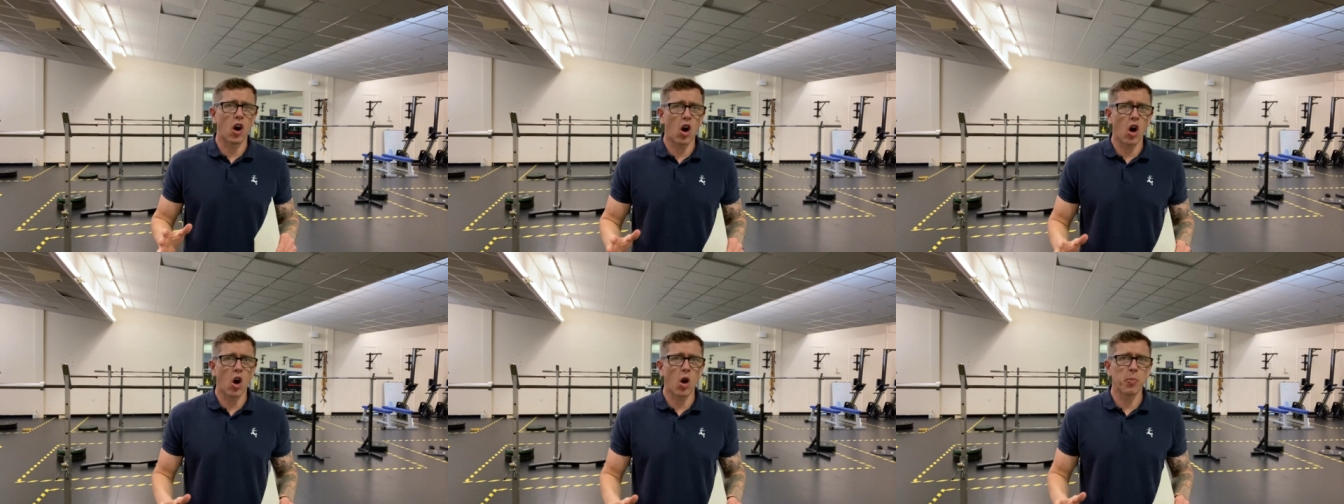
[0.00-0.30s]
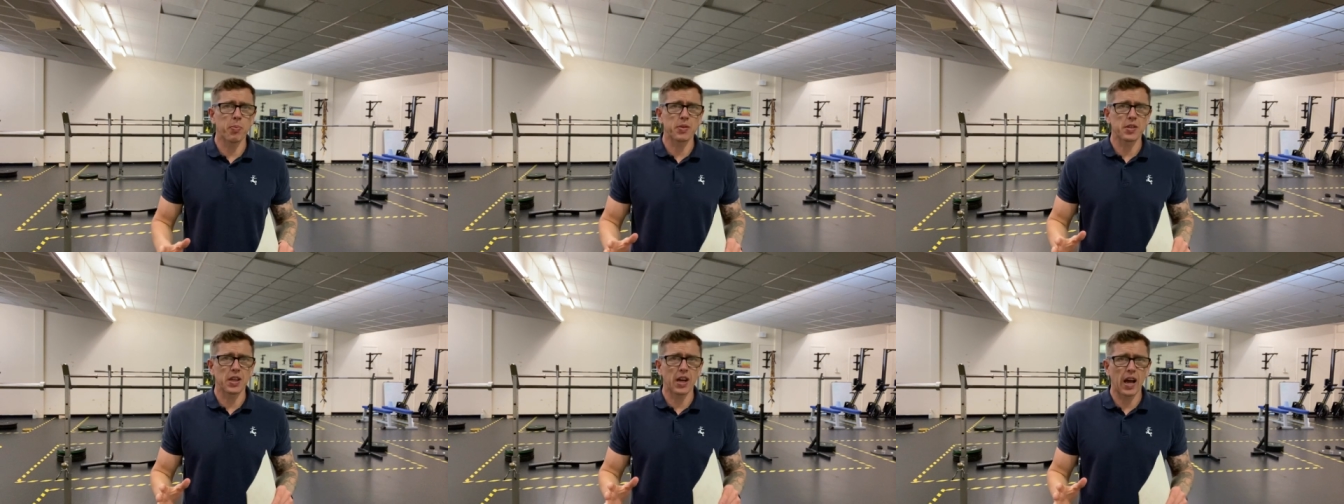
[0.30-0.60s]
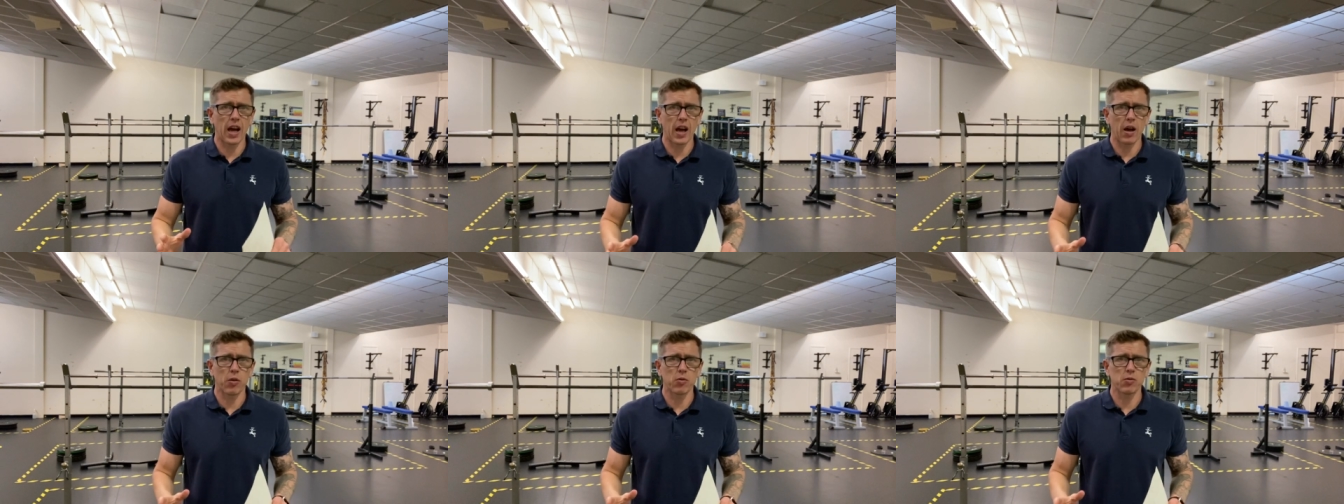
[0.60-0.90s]
opt
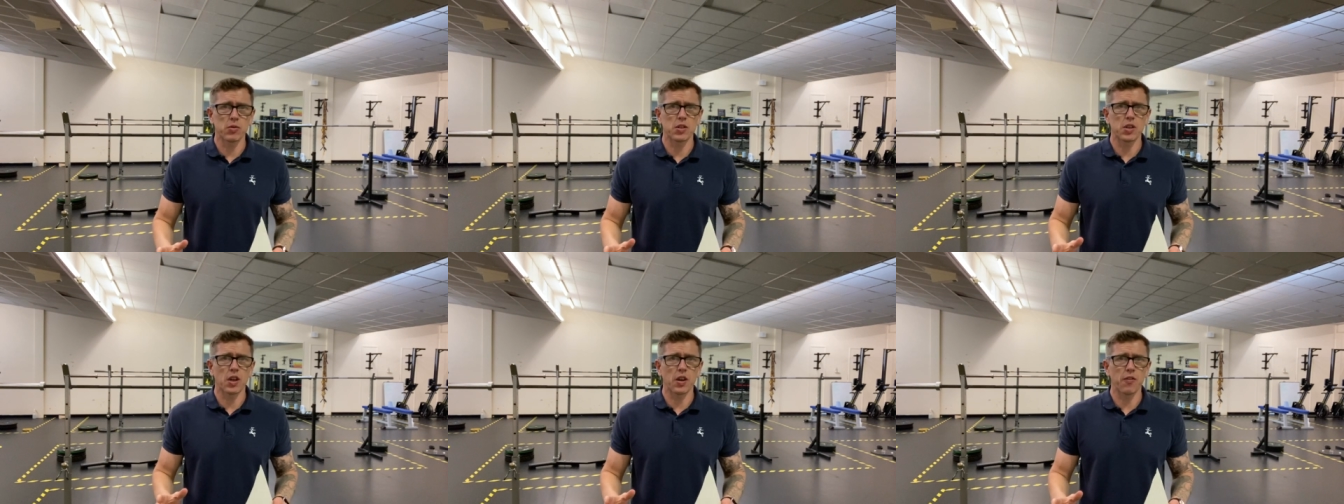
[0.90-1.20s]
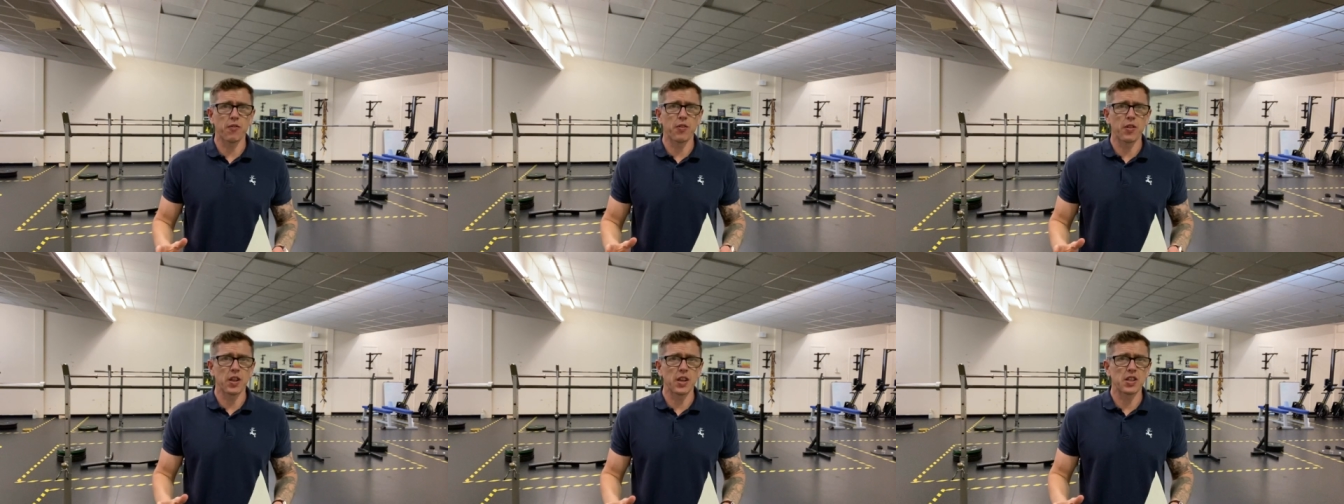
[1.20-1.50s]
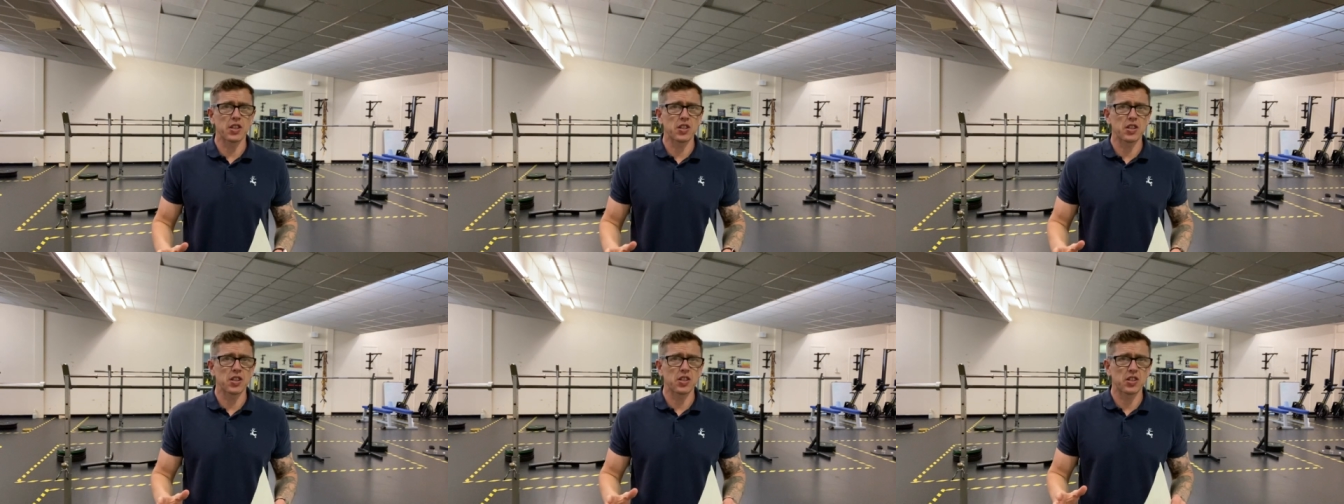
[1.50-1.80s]
out of
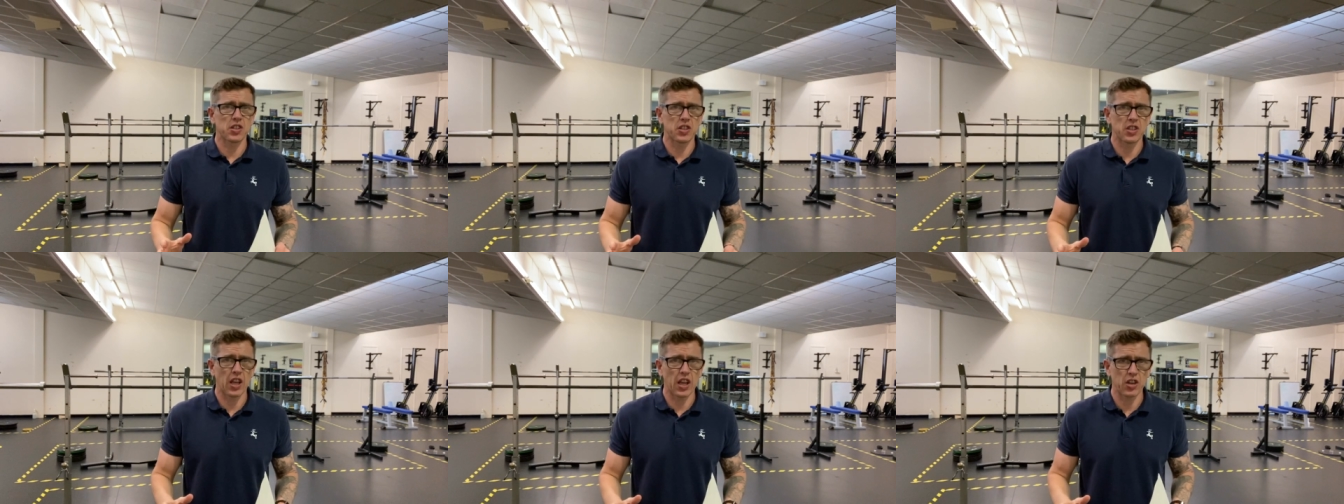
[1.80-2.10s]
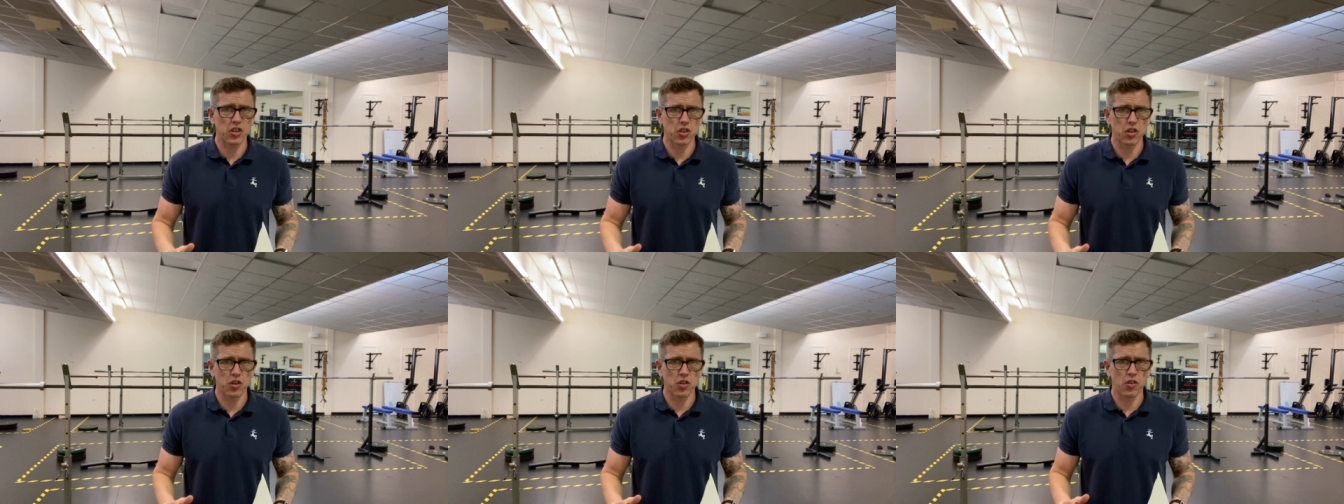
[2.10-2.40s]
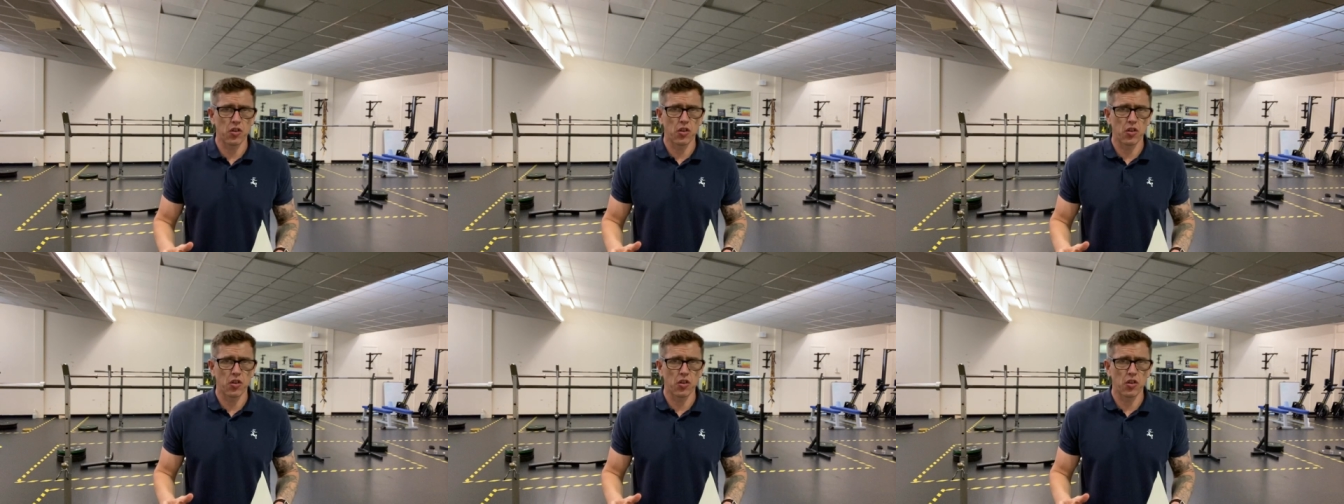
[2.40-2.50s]
this session?